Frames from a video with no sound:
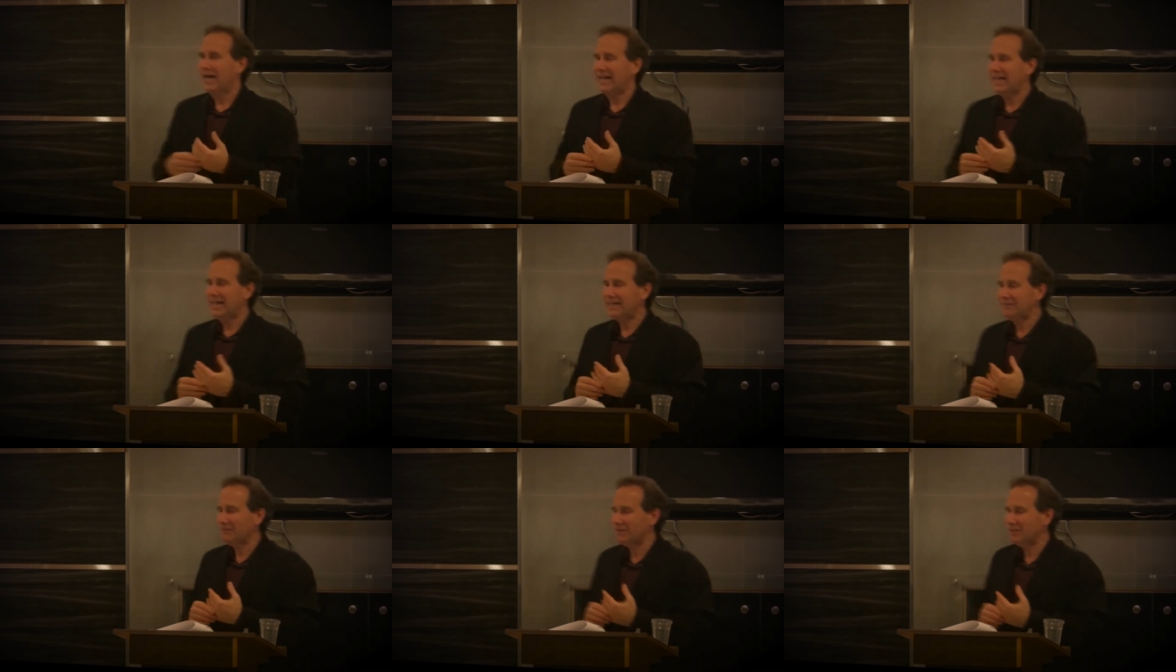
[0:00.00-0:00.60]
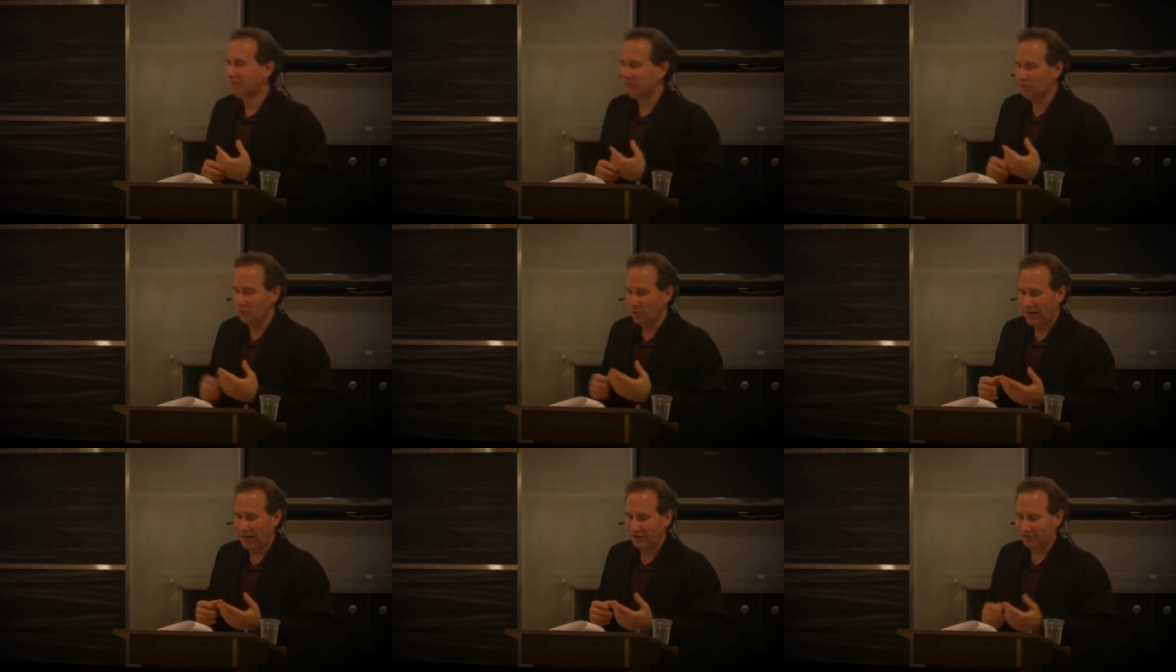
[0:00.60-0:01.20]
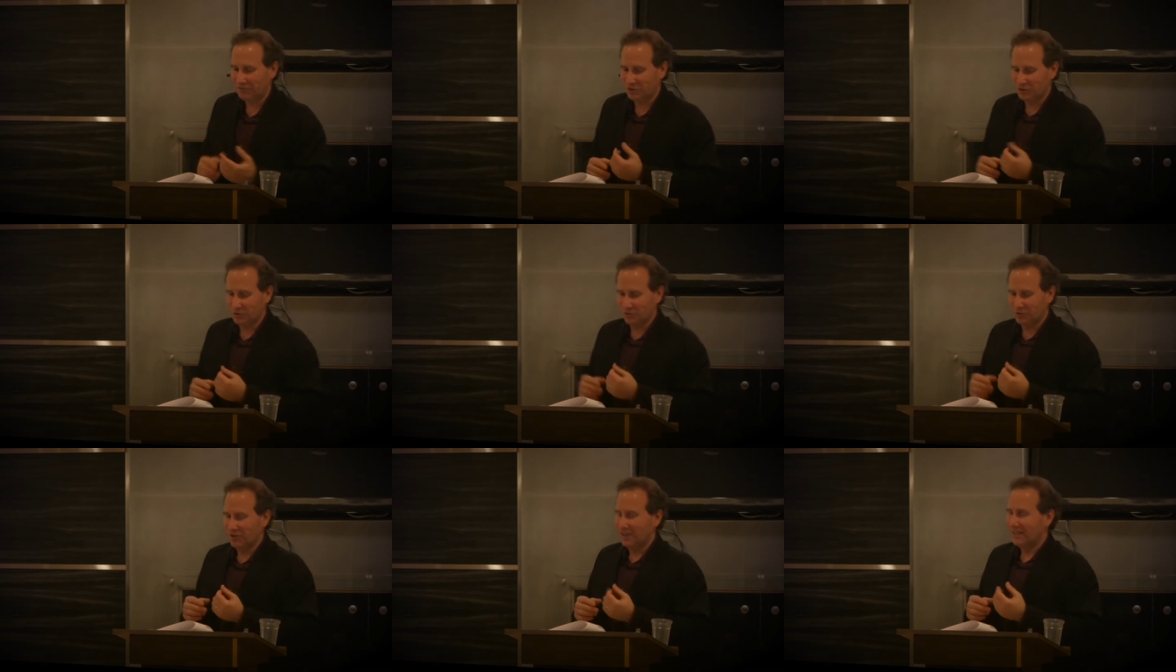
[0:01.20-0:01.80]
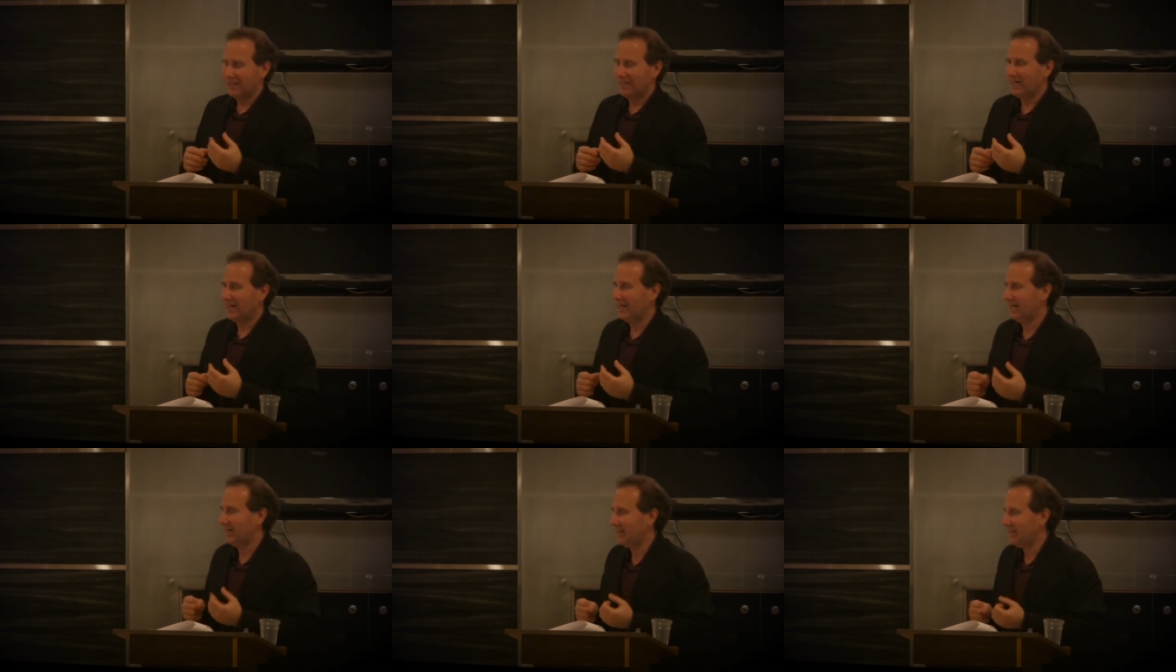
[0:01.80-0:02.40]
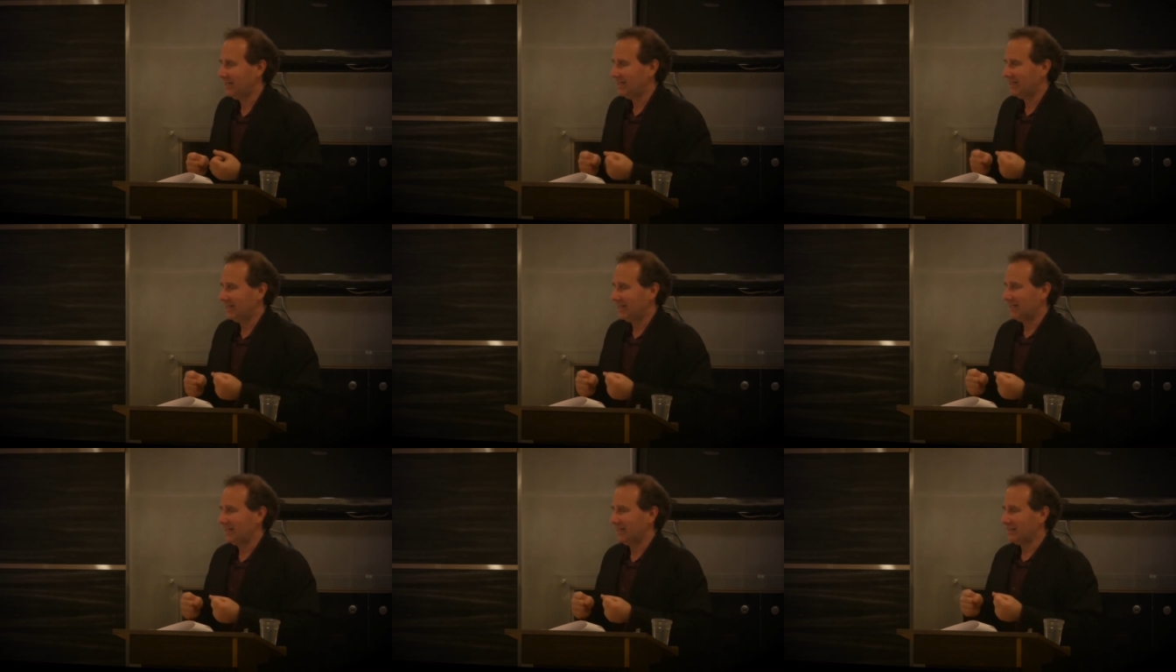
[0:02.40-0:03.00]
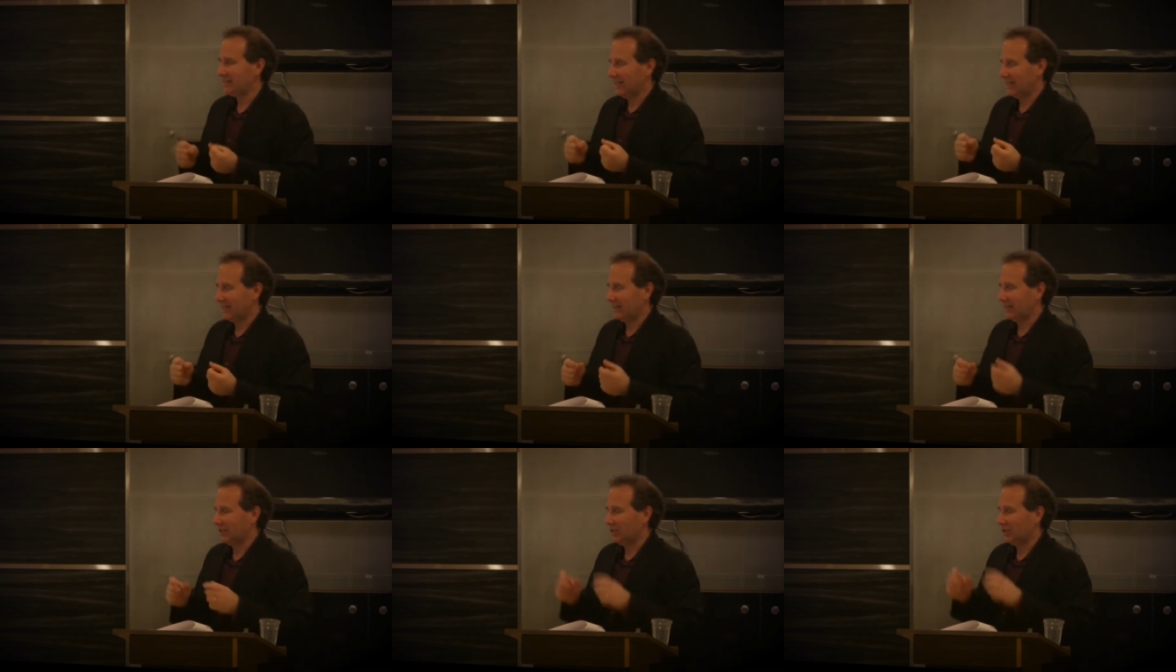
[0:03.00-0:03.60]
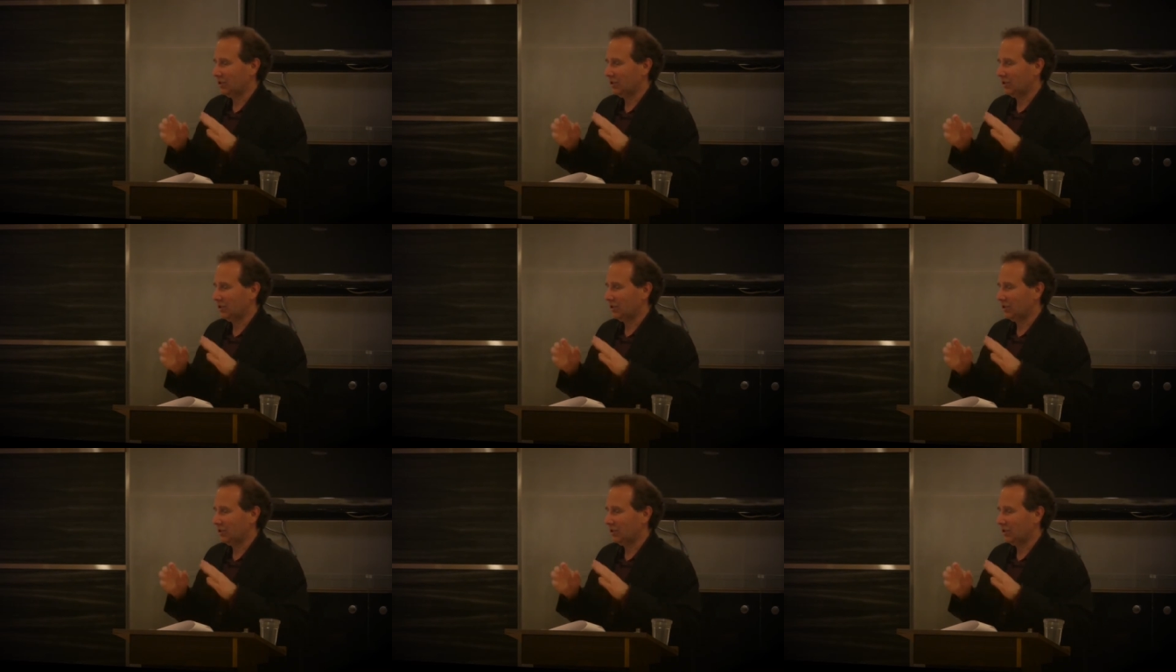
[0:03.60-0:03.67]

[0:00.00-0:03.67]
even if you have to, uh, like,